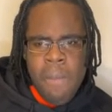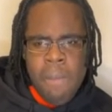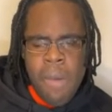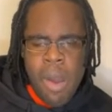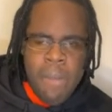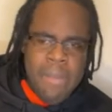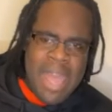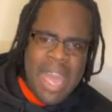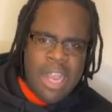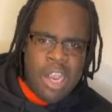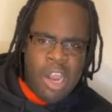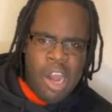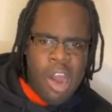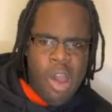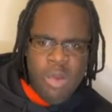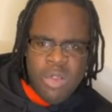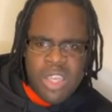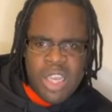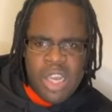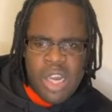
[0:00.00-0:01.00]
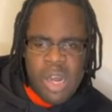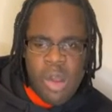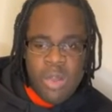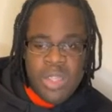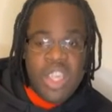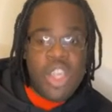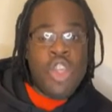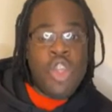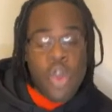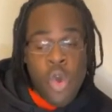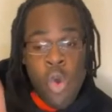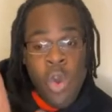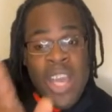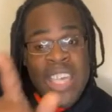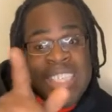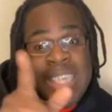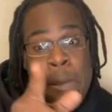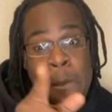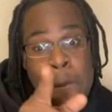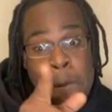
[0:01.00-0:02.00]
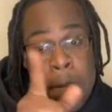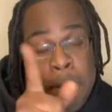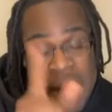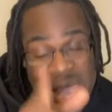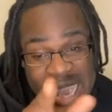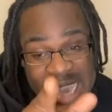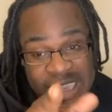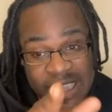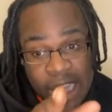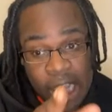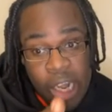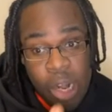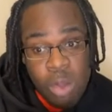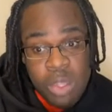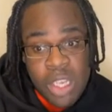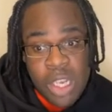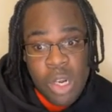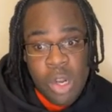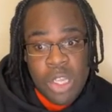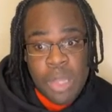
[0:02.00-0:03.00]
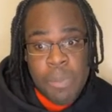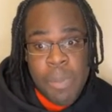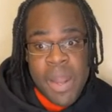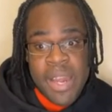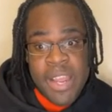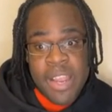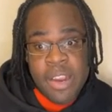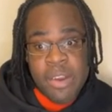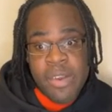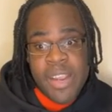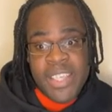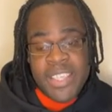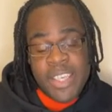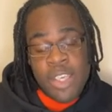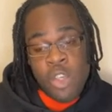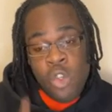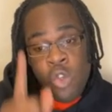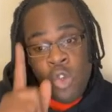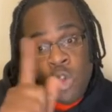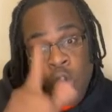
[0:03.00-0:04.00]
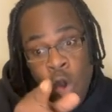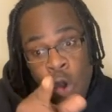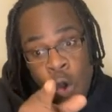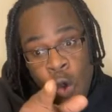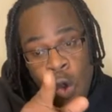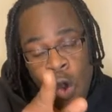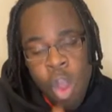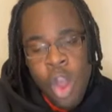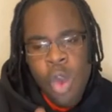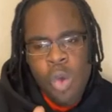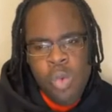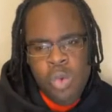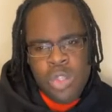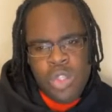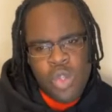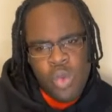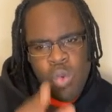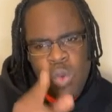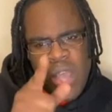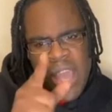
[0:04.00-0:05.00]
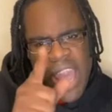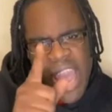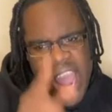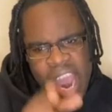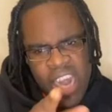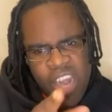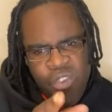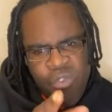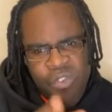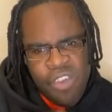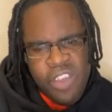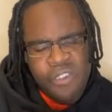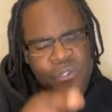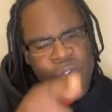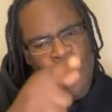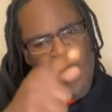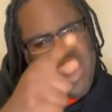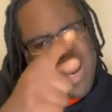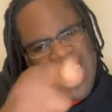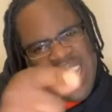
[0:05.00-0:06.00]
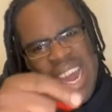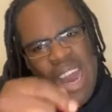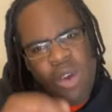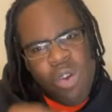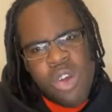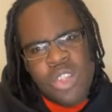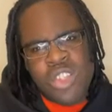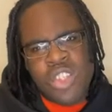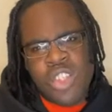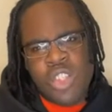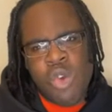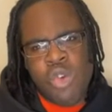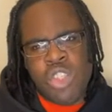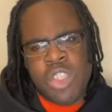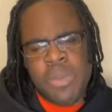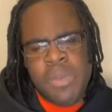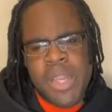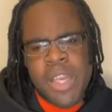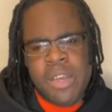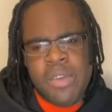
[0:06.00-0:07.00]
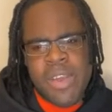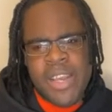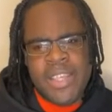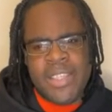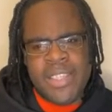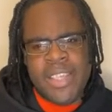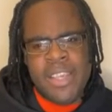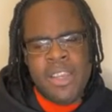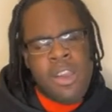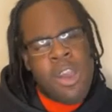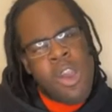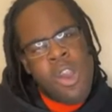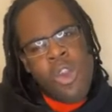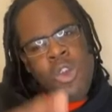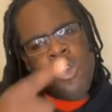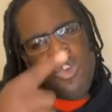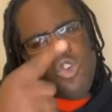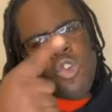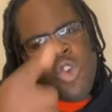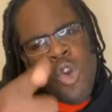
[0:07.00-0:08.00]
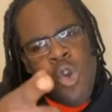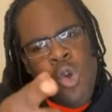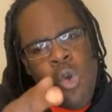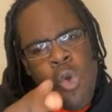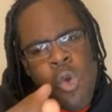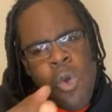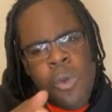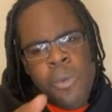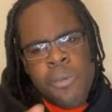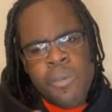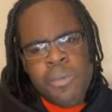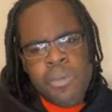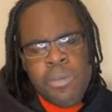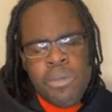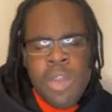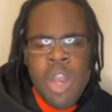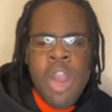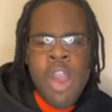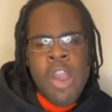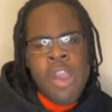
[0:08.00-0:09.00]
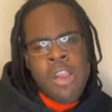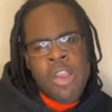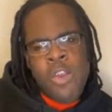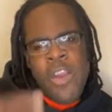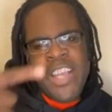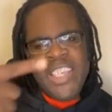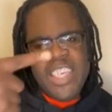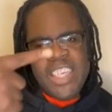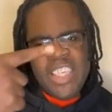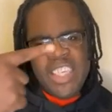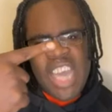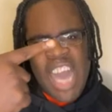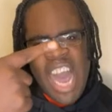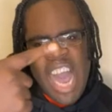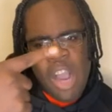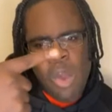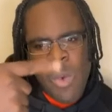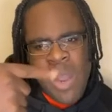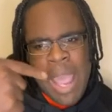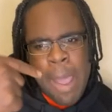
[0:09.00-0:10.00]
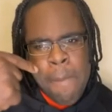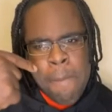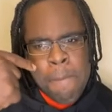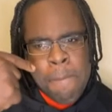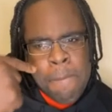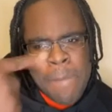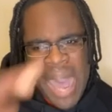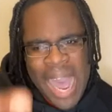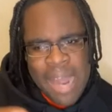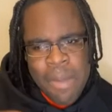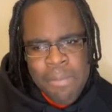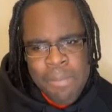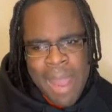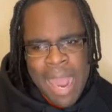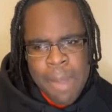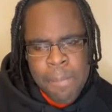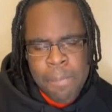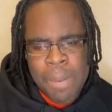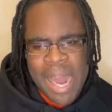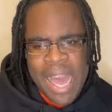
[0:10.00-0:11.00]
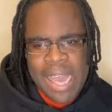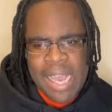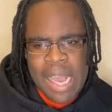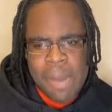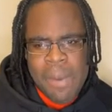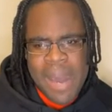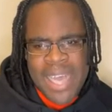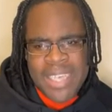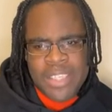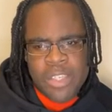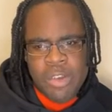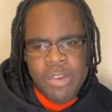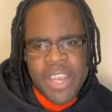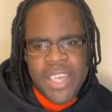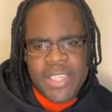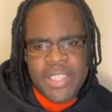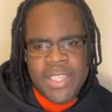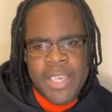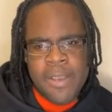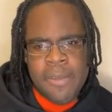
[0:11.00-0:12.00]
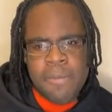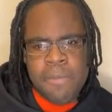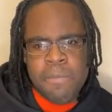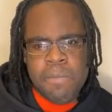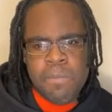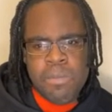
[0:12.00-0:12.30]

Well, me a clouty clouty. You is the biggest clouty clouty pioneer, Gracie. You will do anything for clout on social media, Gracie you. Gracie, talk why your bad mind plan come ask, Gracie.